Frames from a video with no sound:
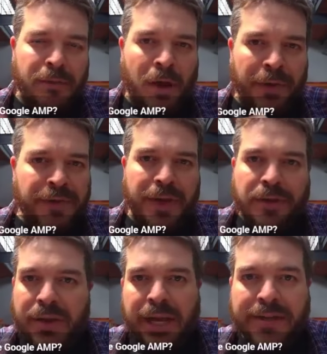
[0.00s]
all of a
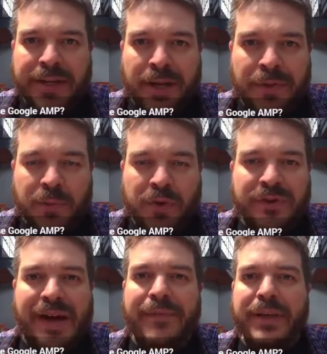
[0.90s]
sudden you get tons more
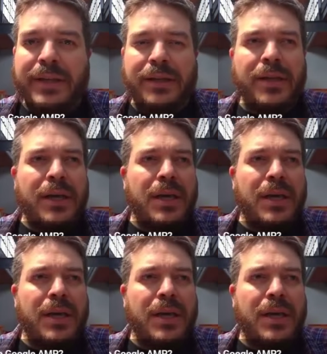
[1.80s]
traffic, and